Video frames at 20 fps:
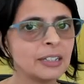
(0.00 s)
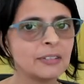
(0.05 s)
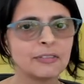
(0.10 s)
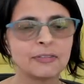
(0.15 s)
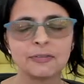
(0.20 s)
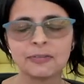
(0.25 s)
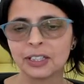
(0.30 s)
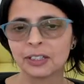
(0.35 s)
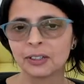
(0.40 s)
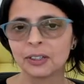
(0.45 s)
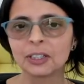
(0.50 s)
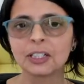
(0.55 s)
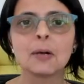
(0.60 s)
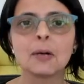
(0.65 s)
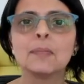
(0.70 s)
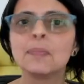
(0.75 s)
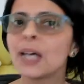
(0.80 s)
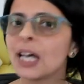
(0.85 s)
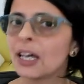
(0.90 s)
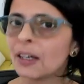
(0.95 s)
feel
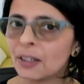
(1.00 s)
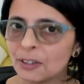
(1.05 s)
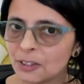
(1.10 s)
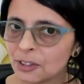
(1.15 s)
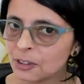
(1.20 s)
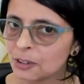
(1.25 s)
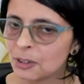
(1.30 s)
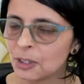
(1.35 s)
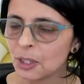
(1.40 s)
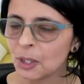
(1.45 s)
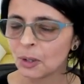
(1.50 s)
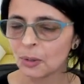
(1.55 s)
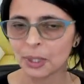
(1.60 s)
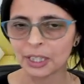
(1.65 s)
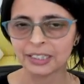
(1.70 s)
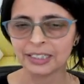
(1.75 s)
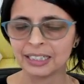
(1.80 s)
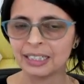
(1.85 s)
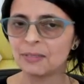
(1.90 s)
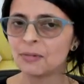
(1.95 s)
compelled to know
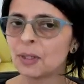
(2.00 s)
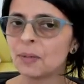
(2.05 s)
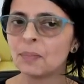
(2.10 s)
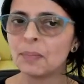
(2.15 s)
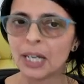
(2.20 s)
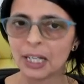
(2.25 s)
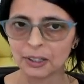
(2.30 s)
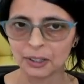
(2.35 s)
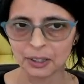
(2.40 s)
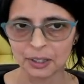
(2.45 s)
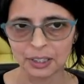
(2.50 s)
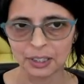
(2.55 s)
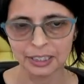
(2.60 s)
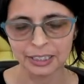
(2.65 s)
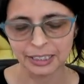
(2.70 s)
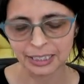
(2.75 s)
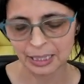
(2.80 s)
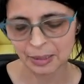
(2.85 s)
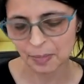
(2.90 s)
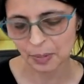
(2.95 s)
it even better and
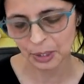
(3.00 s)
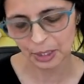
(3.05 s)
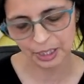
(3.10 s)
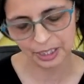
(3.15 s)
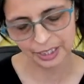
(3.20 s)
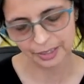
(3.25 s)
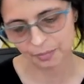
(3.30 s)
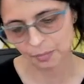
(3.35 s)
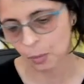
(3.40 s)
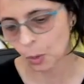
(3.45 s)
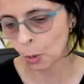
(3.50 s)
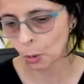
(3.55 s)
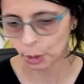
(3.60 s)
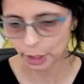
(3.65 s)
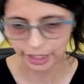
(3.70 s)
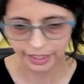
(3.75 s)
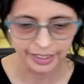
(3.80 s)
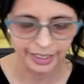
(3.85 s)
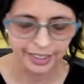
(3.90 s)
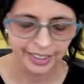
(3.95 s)
deeper and
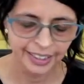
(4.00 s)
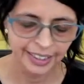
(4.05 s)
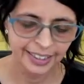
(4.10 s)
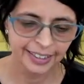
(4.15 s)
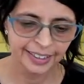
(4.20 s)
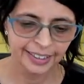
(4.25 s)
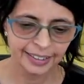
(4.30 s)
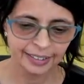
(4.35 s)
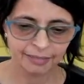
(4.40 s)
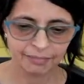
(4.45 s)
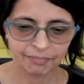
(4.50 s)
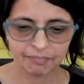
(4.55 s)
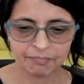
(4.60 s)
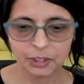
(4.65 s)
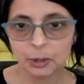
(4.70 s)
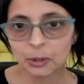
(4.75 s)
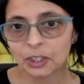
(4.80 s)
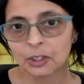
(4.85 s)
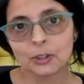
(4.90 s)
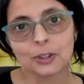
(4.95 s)
more,
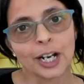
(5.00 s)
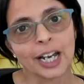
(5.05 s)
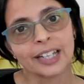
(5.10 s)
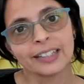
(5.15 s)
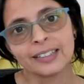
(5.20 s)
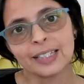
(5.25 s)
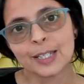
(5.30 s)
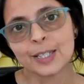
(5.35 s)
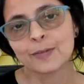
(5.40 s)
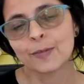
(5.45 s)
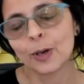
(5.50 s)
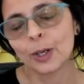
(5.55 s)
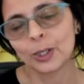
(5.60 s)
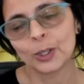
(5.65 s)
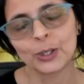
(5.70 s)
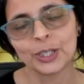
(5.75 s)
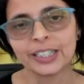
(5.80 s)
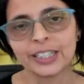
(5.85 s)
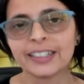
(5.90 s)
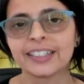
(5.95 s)
you can try these
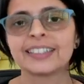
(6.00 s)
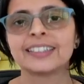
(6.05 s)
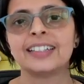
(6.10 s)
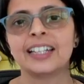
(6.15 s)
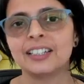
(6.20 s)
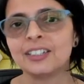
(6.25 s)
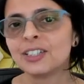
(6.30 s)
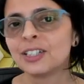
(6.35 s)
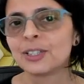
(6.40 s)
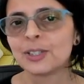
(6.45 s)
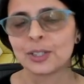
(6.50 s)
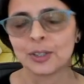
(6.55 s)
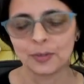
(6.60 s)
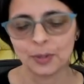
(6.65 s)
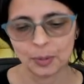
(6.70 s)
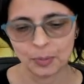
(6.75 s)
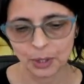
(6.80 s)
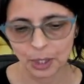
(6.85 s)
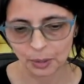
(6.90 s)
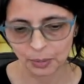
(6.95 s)
following extensions of the
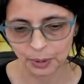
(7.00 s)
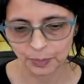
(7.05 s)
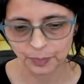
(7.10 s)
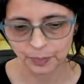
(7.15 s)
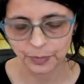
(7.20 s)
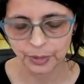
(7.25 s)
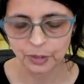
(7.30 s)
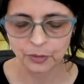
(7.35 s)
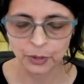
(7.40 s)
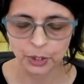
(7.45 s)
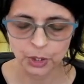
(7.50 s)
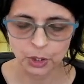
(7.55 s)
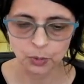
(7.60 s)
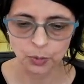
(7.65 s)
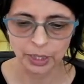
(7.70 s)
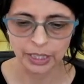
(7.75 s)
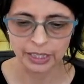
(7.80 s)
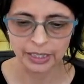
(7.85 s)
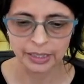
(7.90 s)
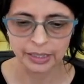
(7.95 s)
problem. The first
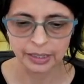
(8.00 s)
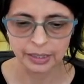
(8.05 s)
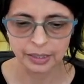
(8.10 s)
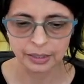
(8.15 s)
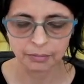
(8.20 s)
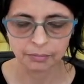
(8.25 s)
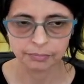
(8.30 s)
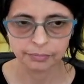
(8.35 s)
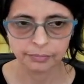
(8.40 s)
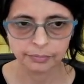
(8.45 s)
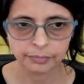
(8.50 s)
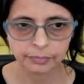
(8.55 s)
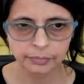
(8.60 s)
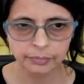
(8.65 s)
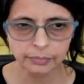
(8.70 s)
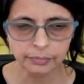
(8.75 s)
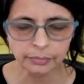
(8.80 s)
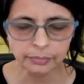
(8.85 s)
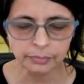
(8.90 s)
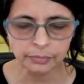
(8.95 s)
one is
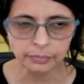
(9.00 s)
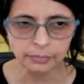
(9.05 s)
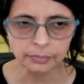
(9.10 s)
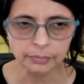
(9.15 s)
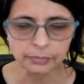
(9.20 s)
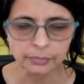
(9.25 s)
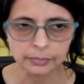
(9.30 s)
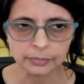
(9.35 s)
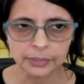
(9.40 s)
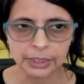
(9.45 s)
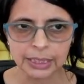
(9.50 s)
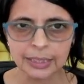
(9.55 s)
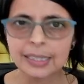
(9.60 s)
the